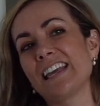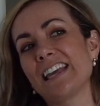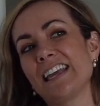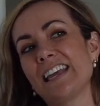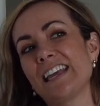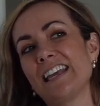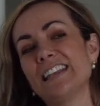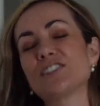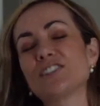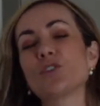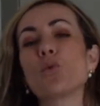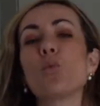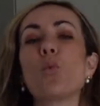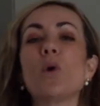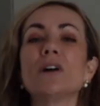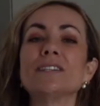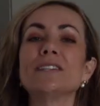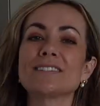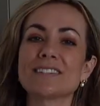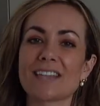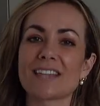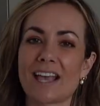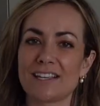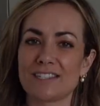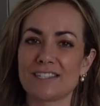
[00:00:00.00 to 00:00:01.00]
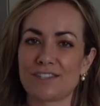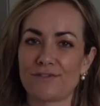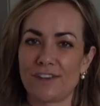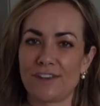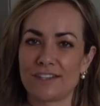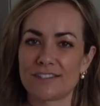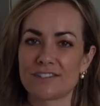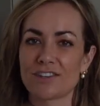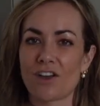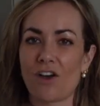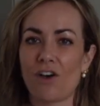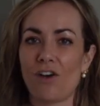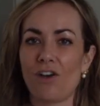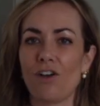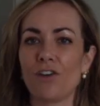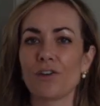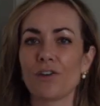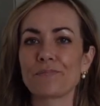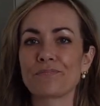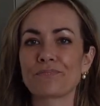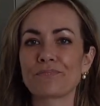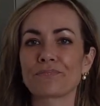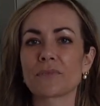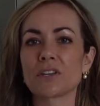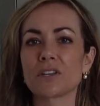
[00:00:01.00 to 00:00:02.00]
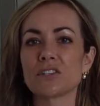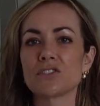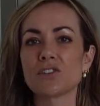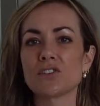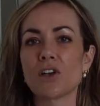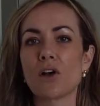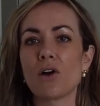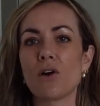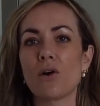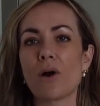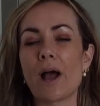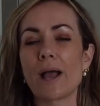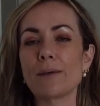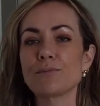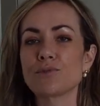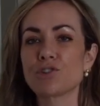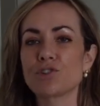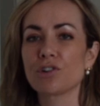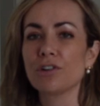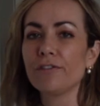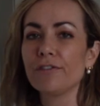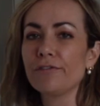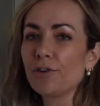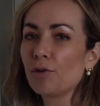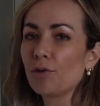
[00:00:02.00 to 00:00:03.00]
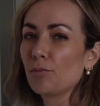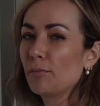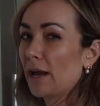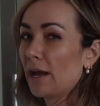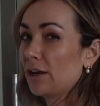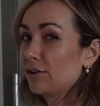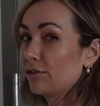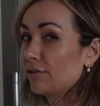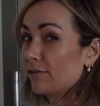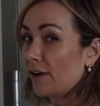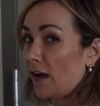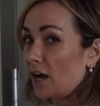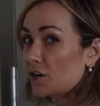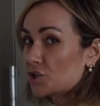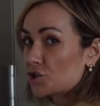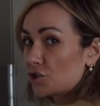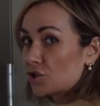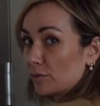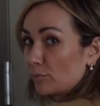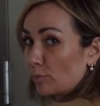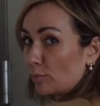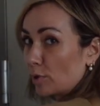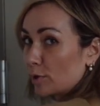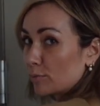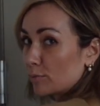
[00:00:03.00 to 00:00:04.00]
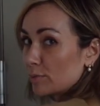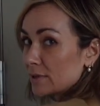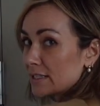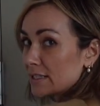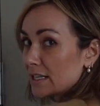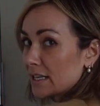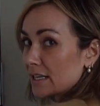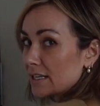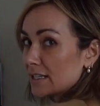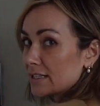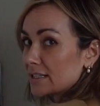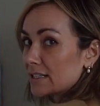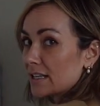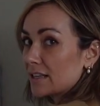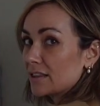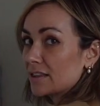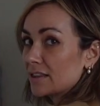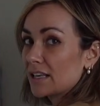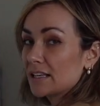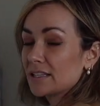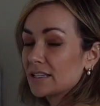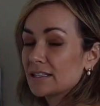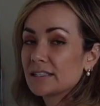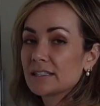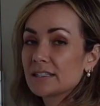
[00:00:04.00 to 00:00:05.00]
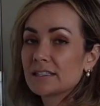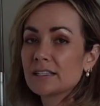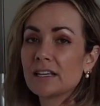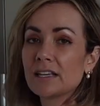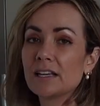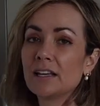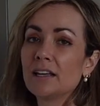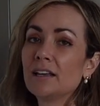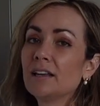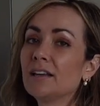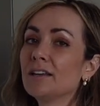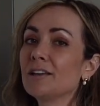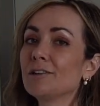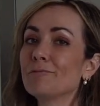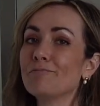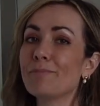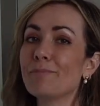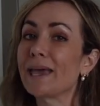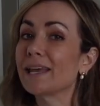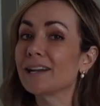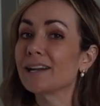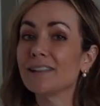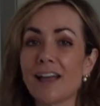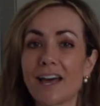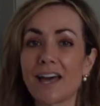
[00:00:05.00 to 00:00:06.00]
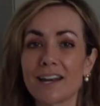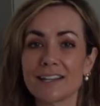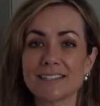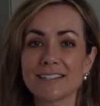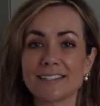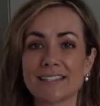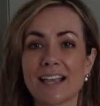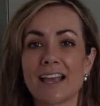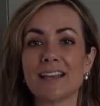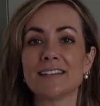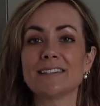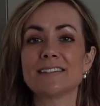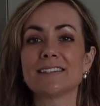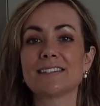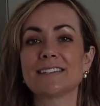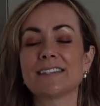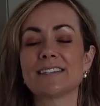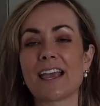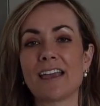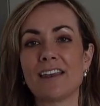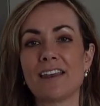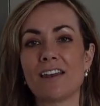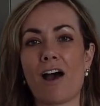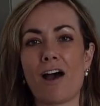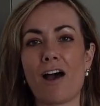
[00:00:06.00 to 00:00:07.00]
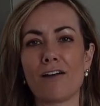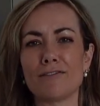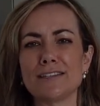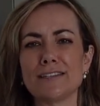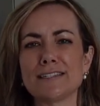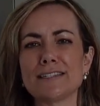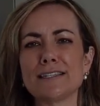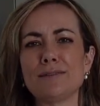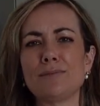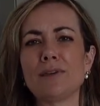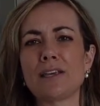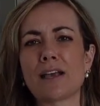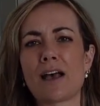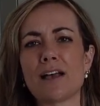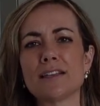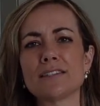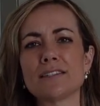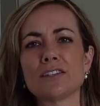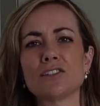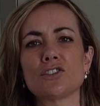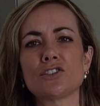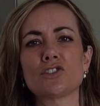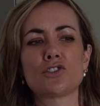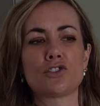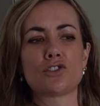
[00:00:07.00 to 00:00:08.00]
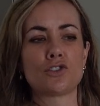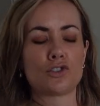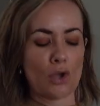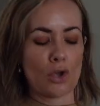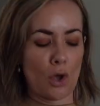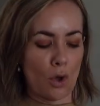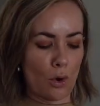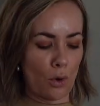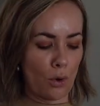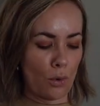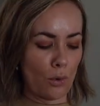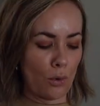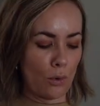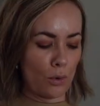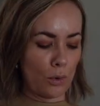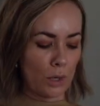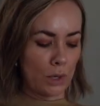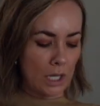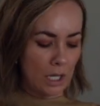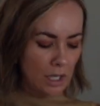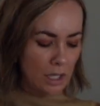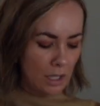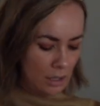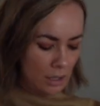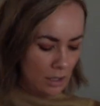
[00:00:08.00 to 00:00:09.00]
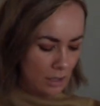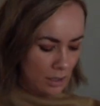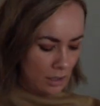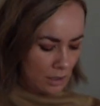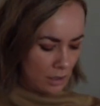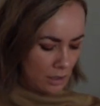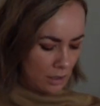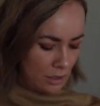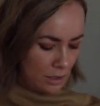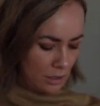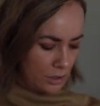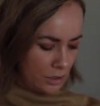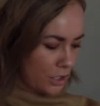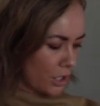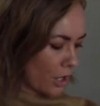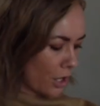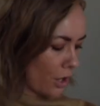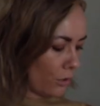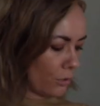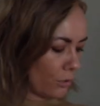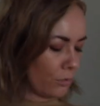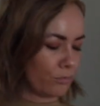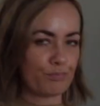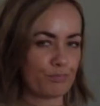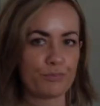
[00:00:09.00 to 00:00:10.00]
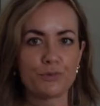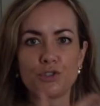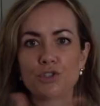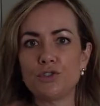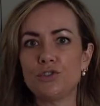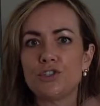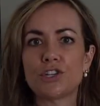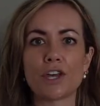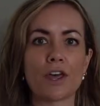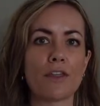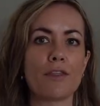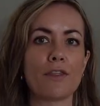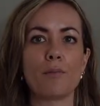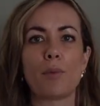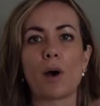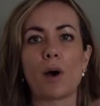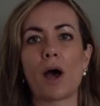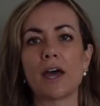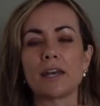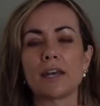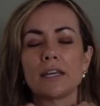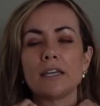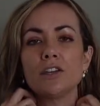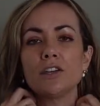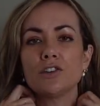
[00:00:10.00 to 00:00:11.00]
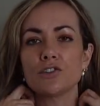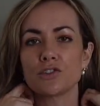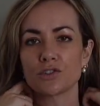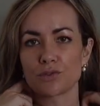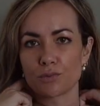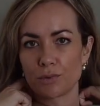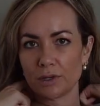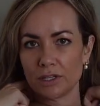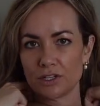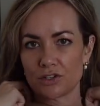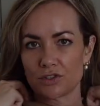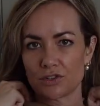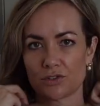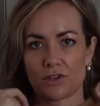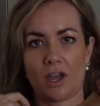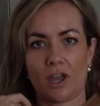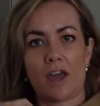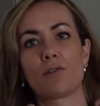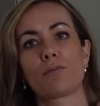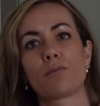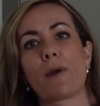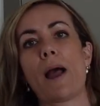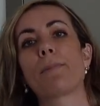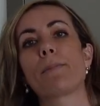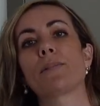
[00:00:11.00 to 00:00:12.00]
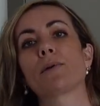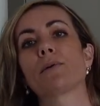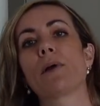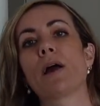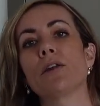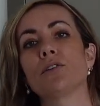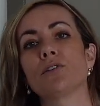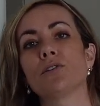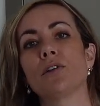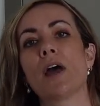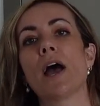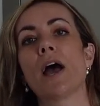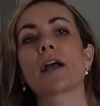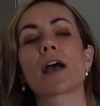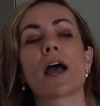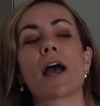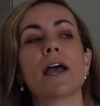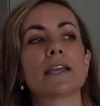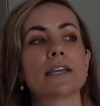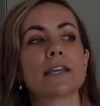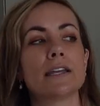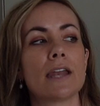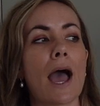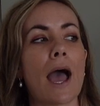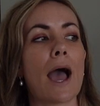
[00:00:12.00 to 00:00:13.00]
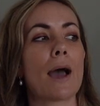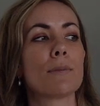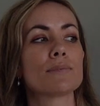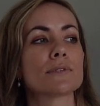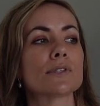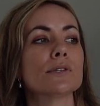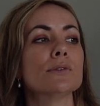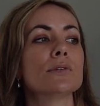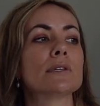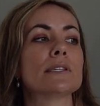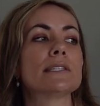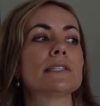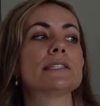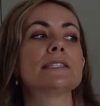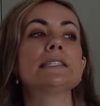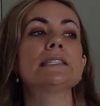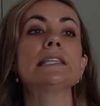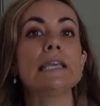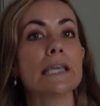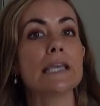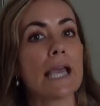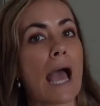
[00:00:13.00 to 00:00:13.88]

it's a one size fits all. So I'm sure for manufacturing purposes, this made a lot of sense. And obviously because it's so, you know, to the body, you just really just kind of wrap it around your neck. I can absolutely see